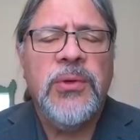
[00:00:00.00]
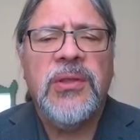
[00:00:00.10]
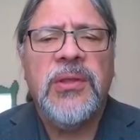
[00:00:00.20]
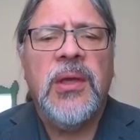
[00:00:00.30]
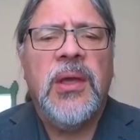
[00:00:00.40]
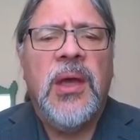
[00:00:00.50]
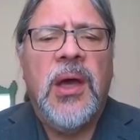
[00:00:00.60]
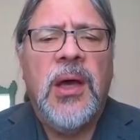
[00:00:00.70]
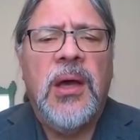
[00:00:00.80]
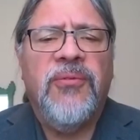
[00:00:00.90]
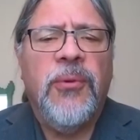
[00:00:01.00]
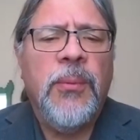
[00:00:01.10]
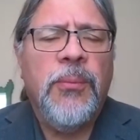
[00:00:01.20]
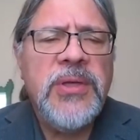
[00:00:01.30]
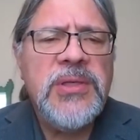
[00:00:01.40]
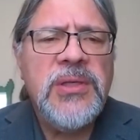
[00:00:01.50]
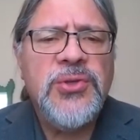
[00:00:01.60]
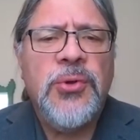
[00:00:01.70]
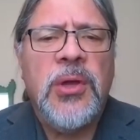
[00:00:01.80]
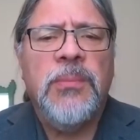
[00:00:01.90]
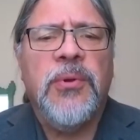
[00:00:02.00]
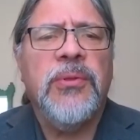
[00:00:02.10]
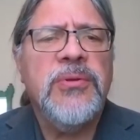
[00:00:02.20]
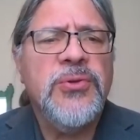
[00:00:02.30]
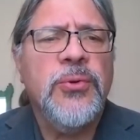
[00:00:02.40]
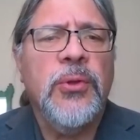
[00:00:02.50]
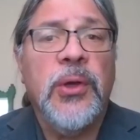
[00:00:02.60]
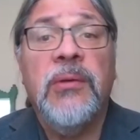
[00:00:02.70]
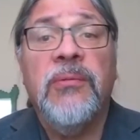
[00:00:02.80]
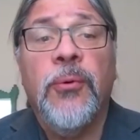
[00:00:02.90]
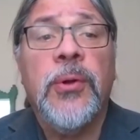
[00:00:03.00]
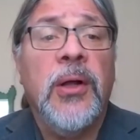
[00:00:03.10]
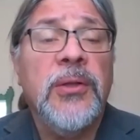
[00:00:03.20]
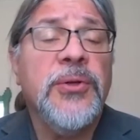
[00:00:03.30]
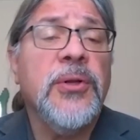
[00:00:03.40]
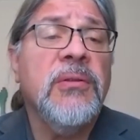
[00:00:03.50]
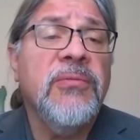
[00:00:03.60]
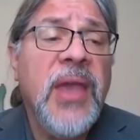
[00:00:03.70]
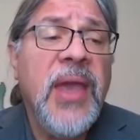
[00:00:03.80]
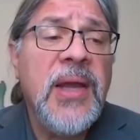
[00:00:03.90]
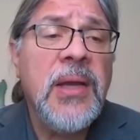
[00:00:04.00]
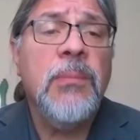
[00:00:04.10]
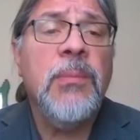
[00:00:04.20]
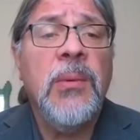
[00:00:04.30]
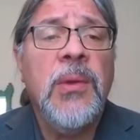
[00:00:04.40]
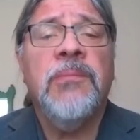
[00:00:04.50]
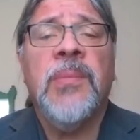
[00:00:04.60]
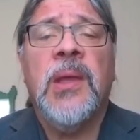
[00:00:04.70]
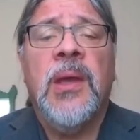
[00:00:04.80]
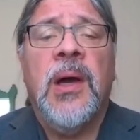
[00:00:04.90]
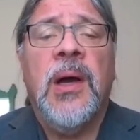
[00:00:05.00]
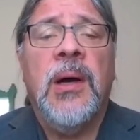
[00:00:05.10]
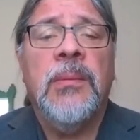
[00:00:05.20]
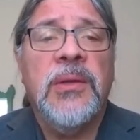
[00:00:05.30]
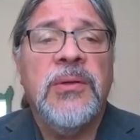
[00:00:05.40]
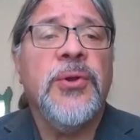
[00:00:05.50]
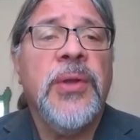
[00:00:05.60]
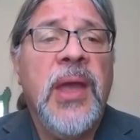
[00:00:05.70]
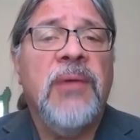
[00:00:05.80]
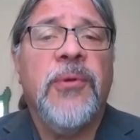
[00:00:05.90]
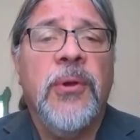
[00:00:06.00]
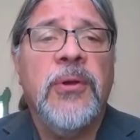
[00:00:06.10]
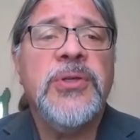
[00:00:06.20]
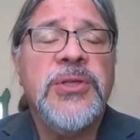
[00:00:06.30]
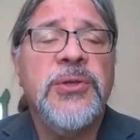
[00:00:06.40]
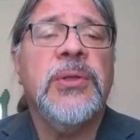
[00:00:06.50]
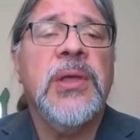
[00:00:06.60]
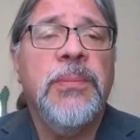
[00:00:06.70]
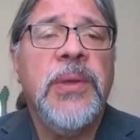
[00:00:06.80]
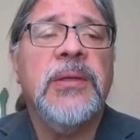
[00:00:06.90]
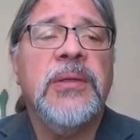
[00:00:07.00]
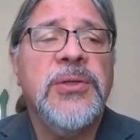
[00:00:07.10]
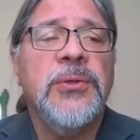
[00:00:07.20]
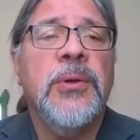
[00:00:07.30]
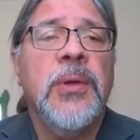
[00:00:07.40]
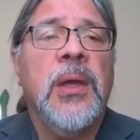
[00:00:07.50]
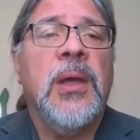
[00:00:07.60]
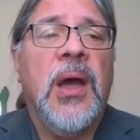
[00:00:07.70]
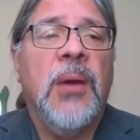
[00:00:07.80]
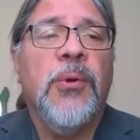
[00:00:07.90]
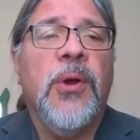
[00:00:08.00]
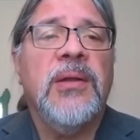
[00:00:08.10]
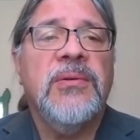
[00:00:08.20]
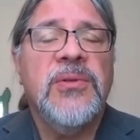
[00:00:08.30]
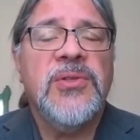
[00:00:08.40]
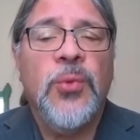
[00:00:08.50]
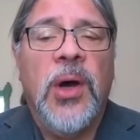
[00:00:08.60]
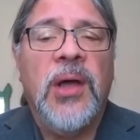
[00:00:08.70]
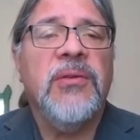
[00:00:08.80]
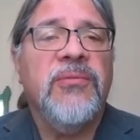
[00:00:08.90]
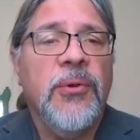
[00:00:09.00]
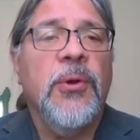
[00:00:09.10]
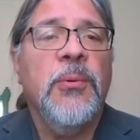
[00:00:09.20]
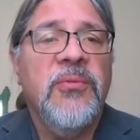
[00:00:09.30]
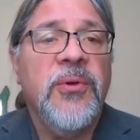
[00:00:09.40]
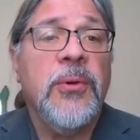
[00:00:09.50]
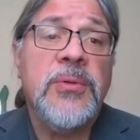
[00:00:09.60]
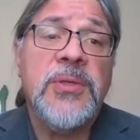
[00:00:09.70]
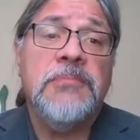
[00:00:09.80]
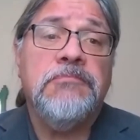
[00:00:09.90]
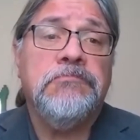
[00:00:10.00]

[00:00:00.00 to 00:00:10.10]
with uh, former President Trump or those who are looking for an alternative candidate, maybe, um, you know, turning out for her. She certainly appealed to a broad swath of her home folks.